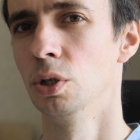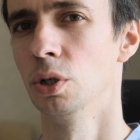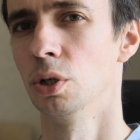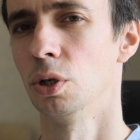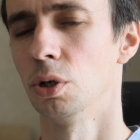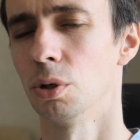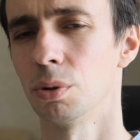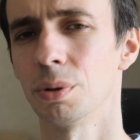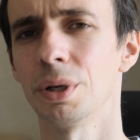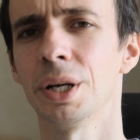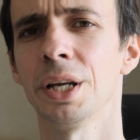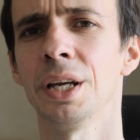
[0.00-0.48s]

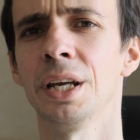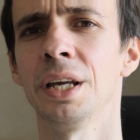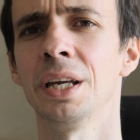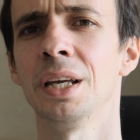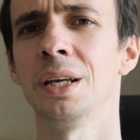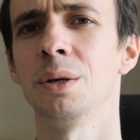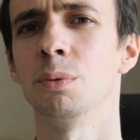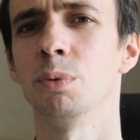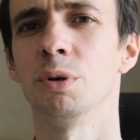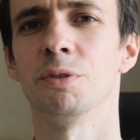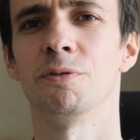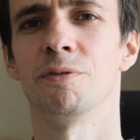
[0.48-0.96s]

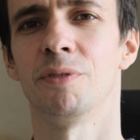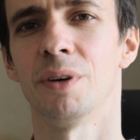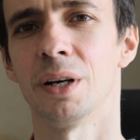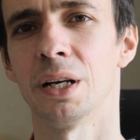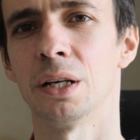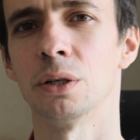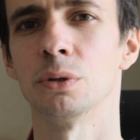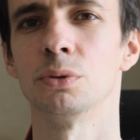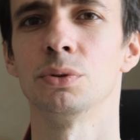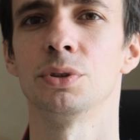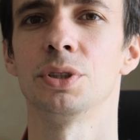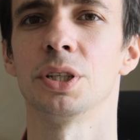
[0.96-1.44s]
Hooray! We
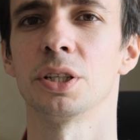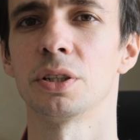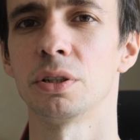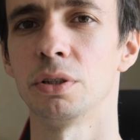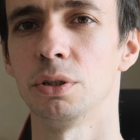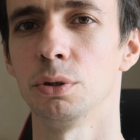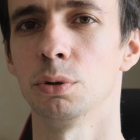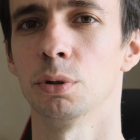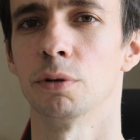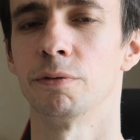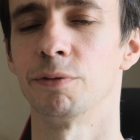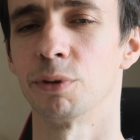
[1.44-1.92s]
found the
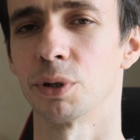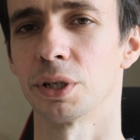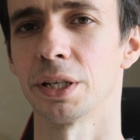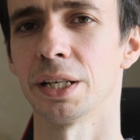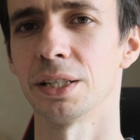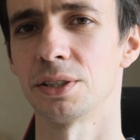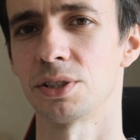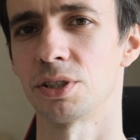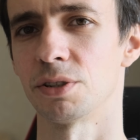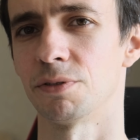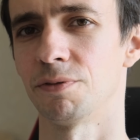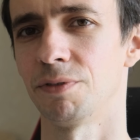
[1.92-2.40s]
cure for
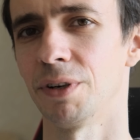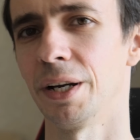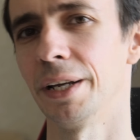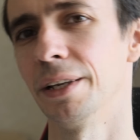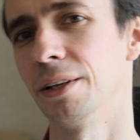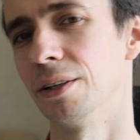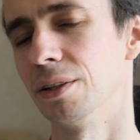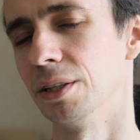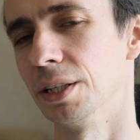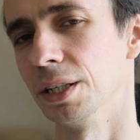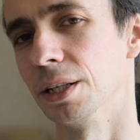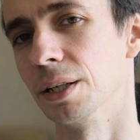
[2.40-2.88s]
cancer
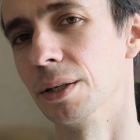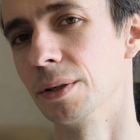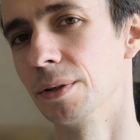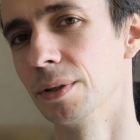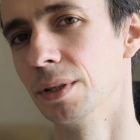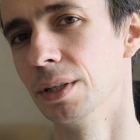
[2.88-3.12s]
finally.